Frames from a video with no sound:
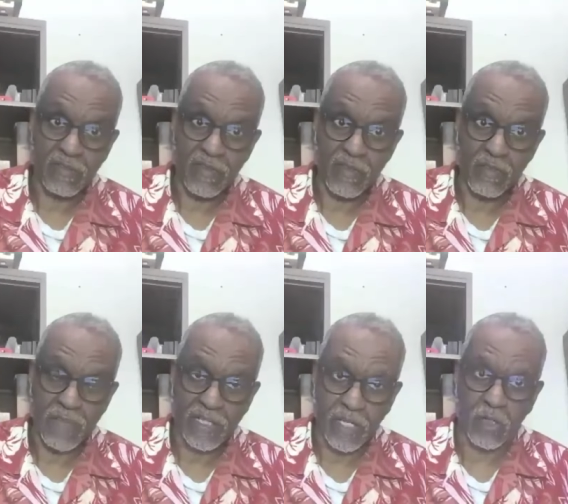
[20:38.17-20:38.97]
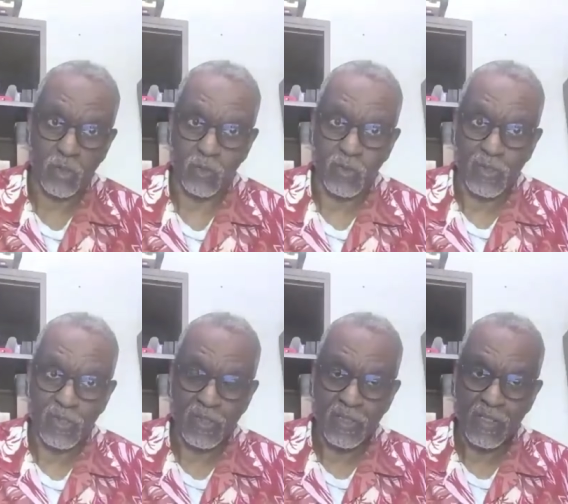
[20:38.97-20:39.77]
you may know
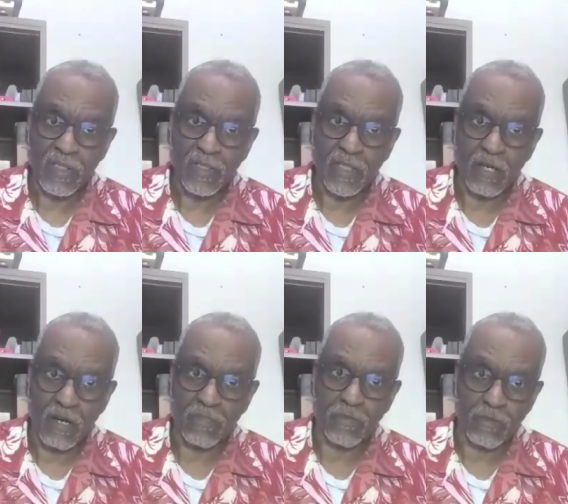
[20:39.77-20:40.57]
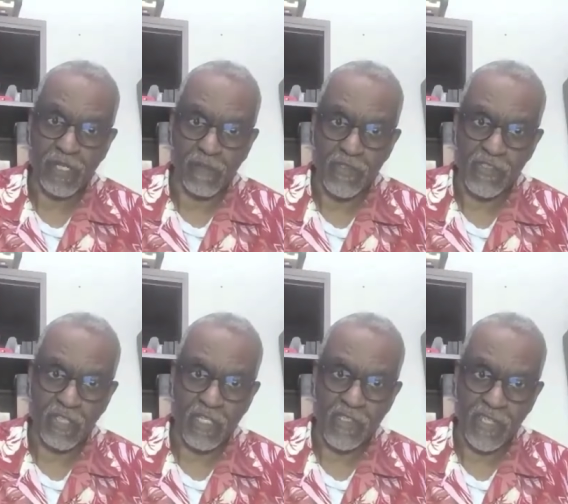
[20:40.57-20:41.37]
that all three of those
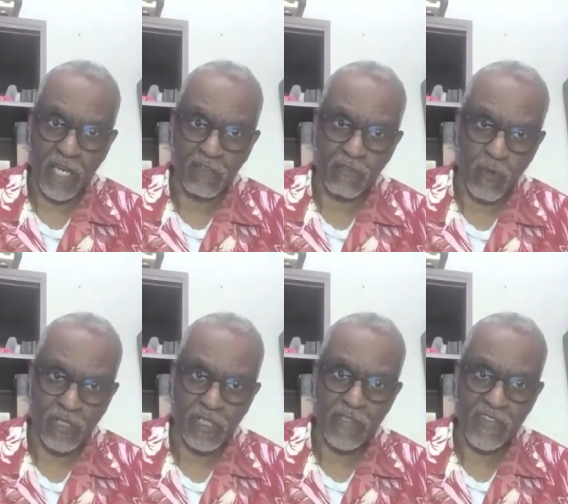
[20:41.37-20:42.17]
states, California,